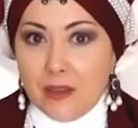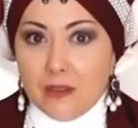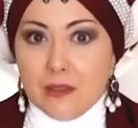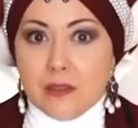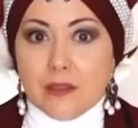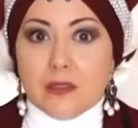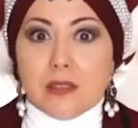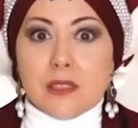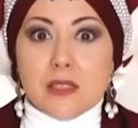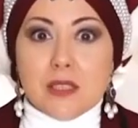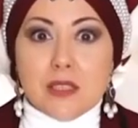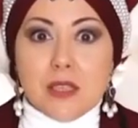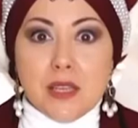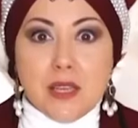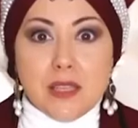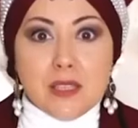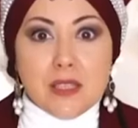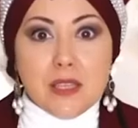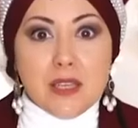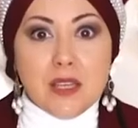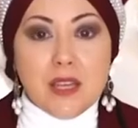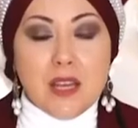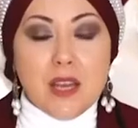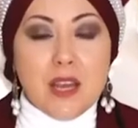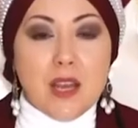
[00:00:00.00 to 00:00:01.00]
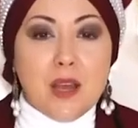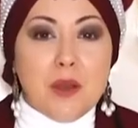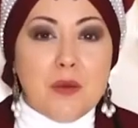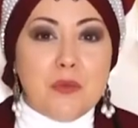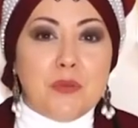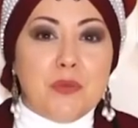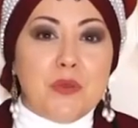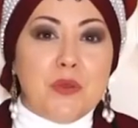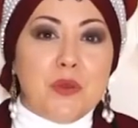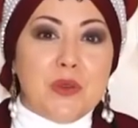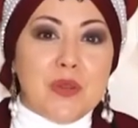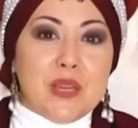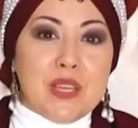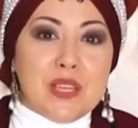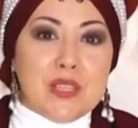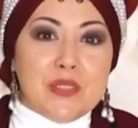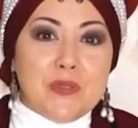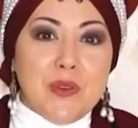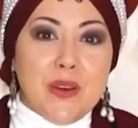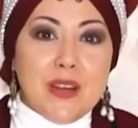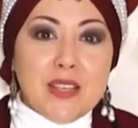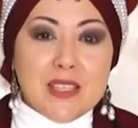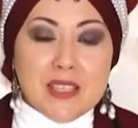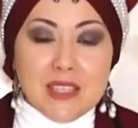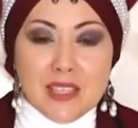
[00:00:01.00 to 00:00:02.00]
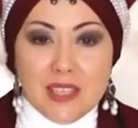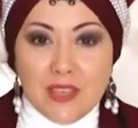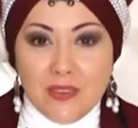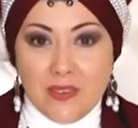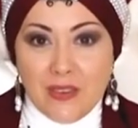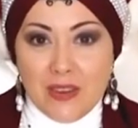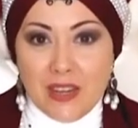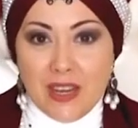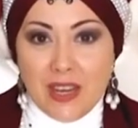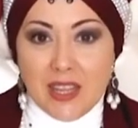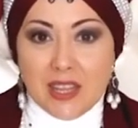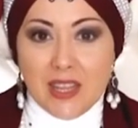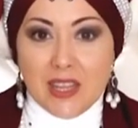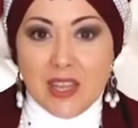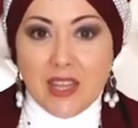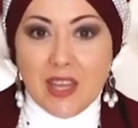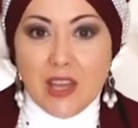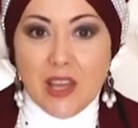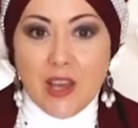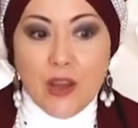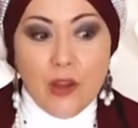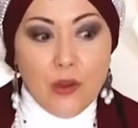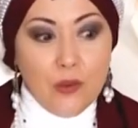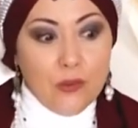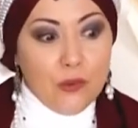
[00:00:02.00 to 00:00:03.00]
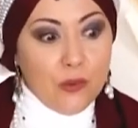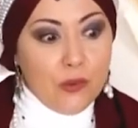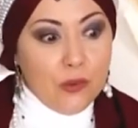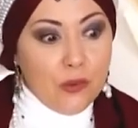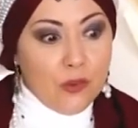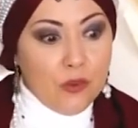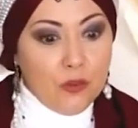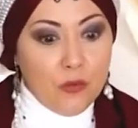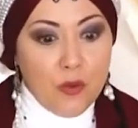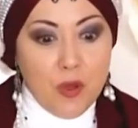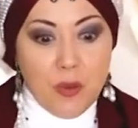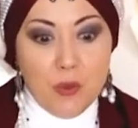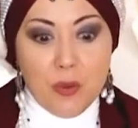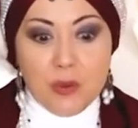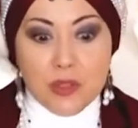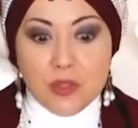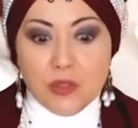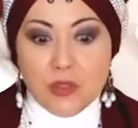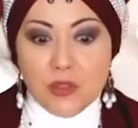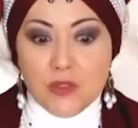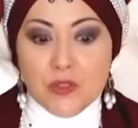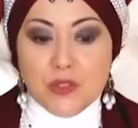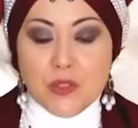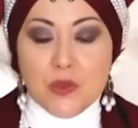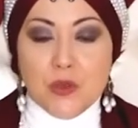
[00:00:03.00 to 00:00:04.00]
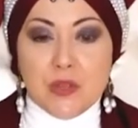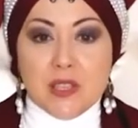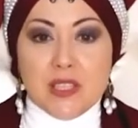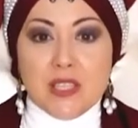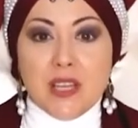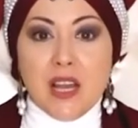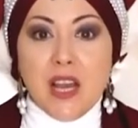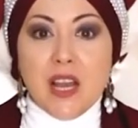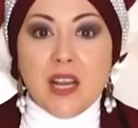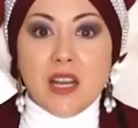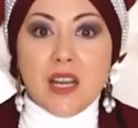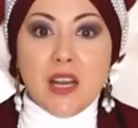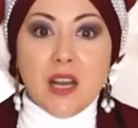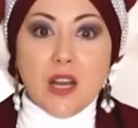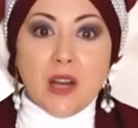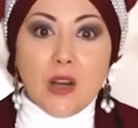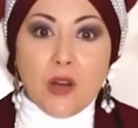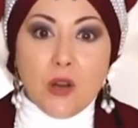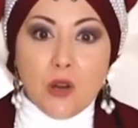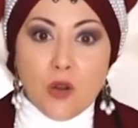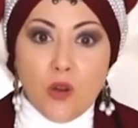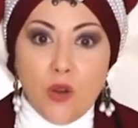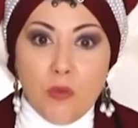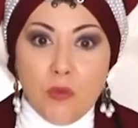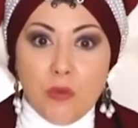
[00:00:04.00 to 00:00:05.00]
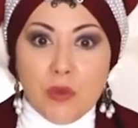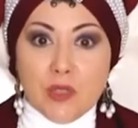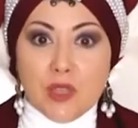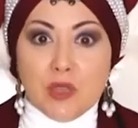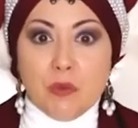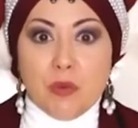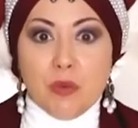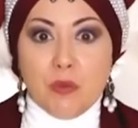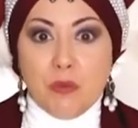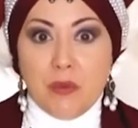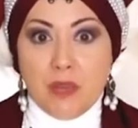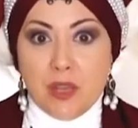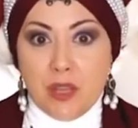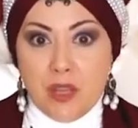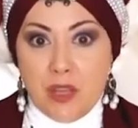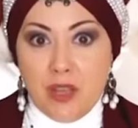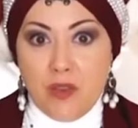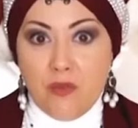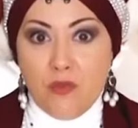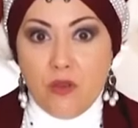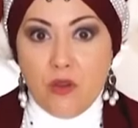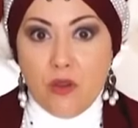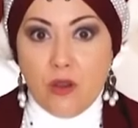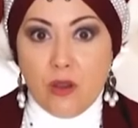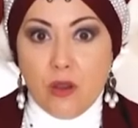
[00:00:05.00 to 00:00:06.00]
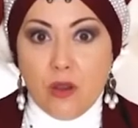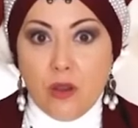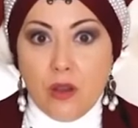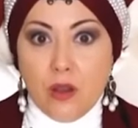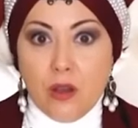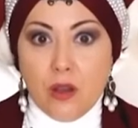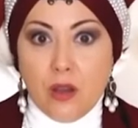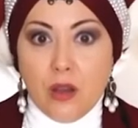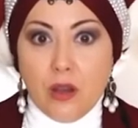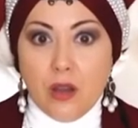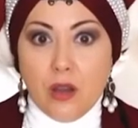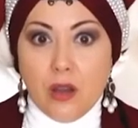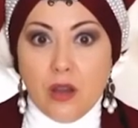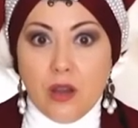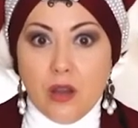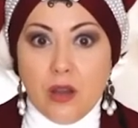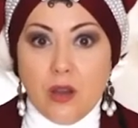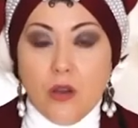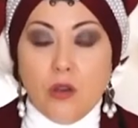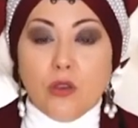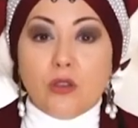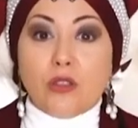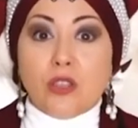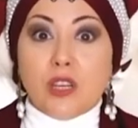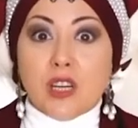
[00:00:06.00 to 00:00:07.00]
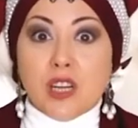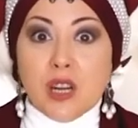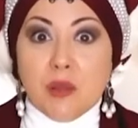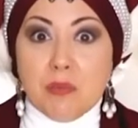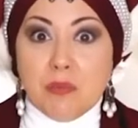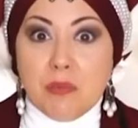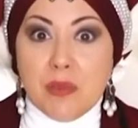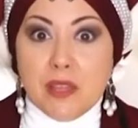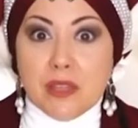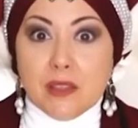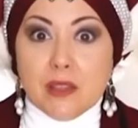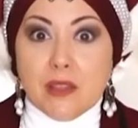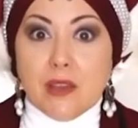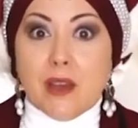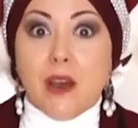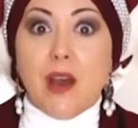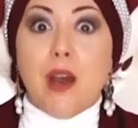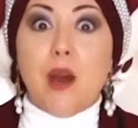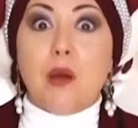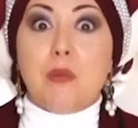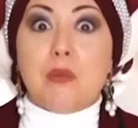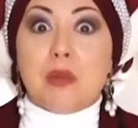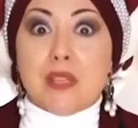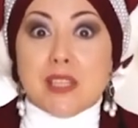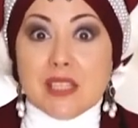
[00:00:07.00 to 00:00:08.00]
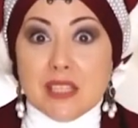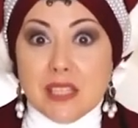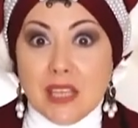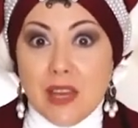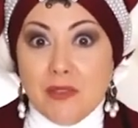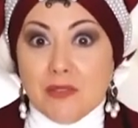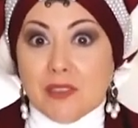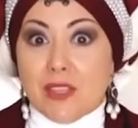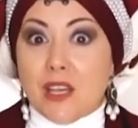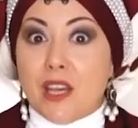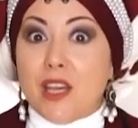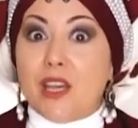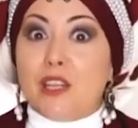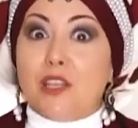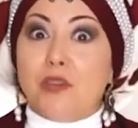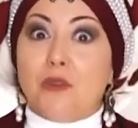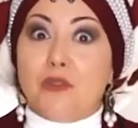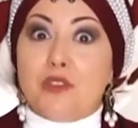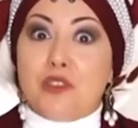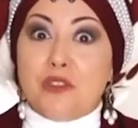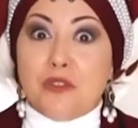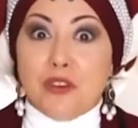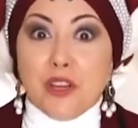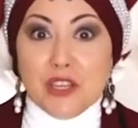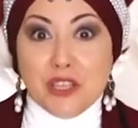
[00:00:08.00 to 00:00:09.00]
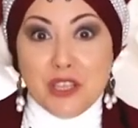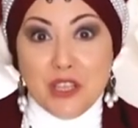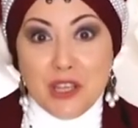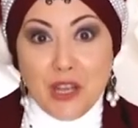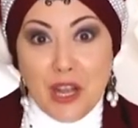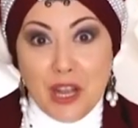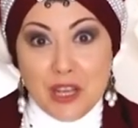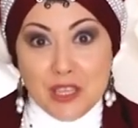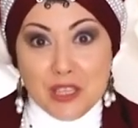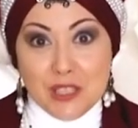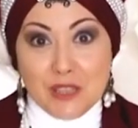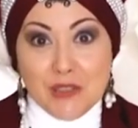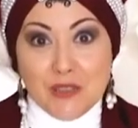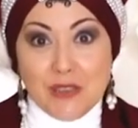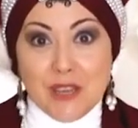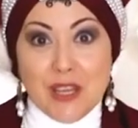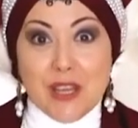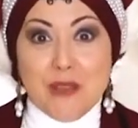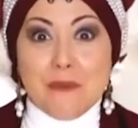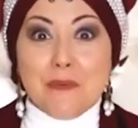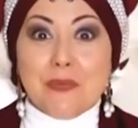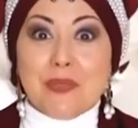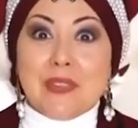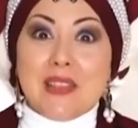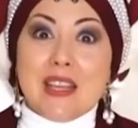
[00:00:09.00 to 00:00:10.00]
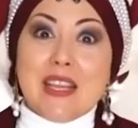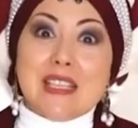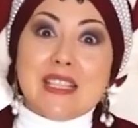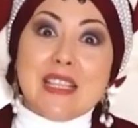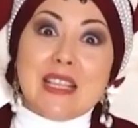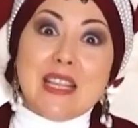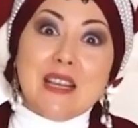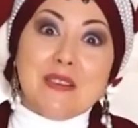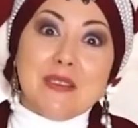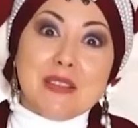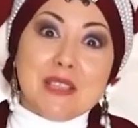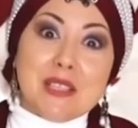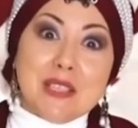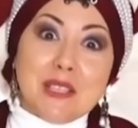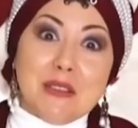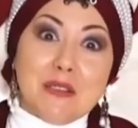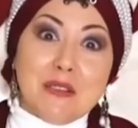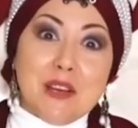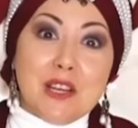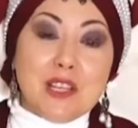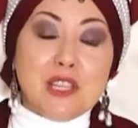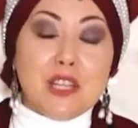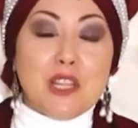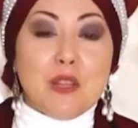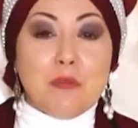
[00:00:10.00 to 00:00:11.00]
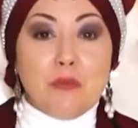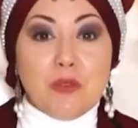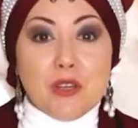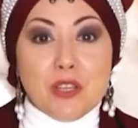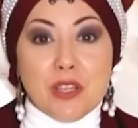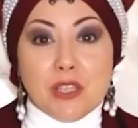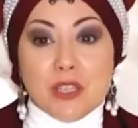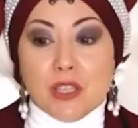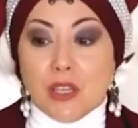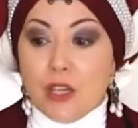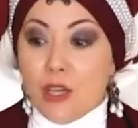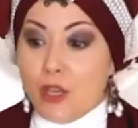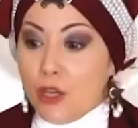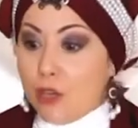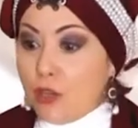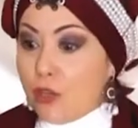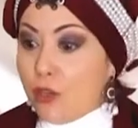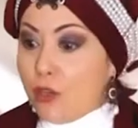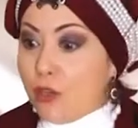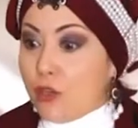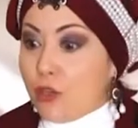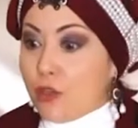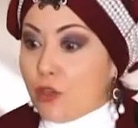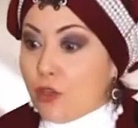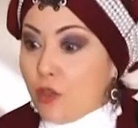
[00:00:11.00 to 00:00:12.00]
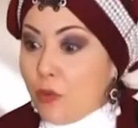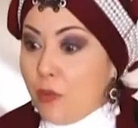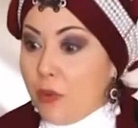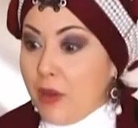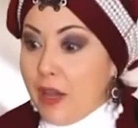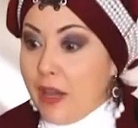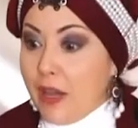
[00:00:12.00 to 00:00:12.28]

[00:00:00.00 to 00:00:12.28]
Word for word: By the way, many of you say that everything is perfect with your partner, except for one thing. For example, he snores. This is a very important quality. If this is important to